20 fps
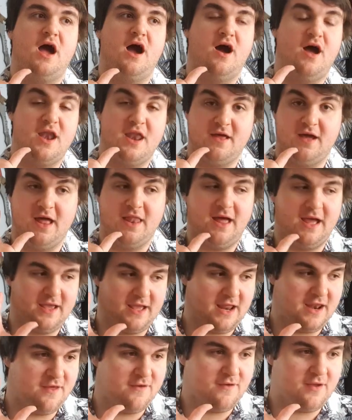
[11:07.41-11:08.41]
an
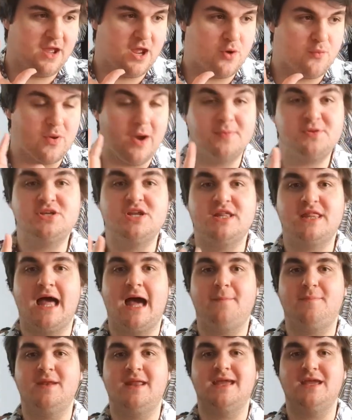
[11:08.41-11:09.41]
eruption is
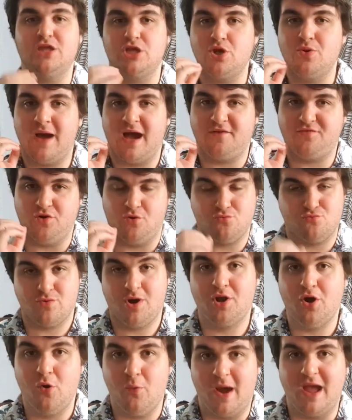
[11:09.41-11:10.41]
happening, you have to
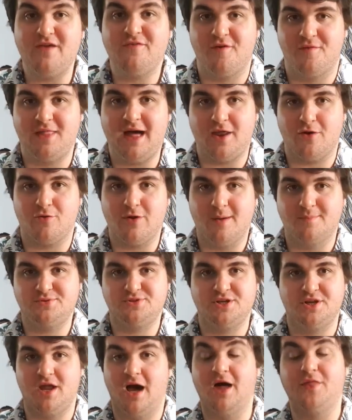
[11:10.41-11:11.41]
run away from that eruption.